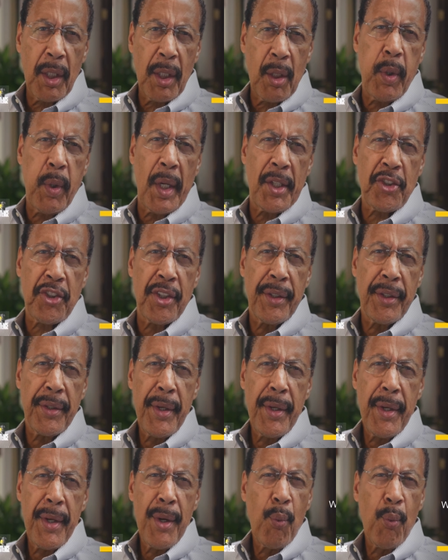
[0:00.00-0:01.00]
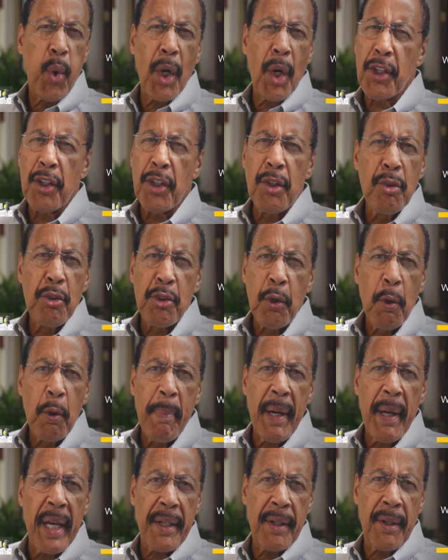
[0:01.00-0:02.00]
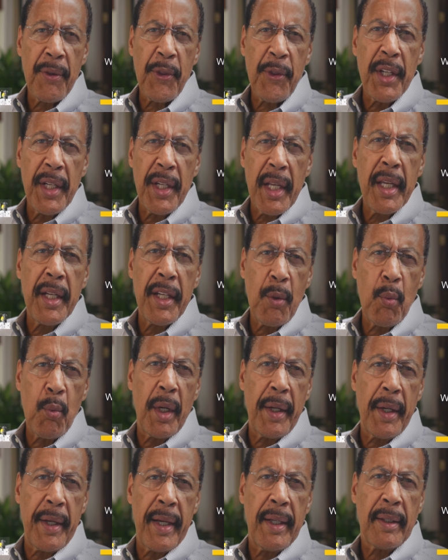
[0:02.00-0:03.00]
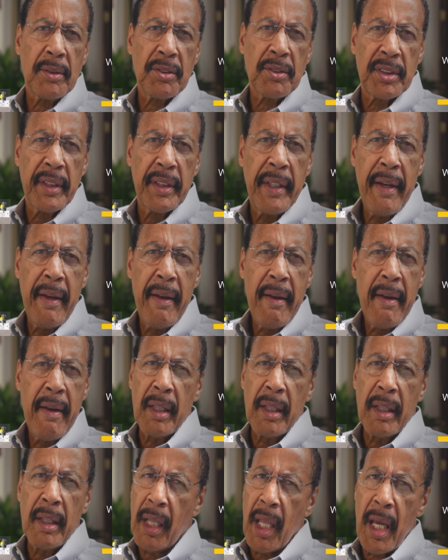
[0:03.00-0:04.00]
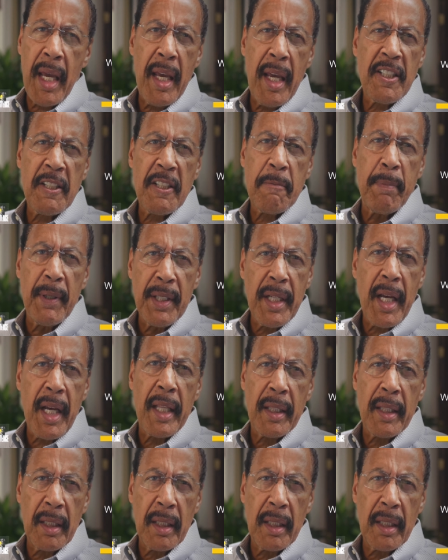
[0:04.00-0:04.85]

question. What do you do better than anyone else? And last but not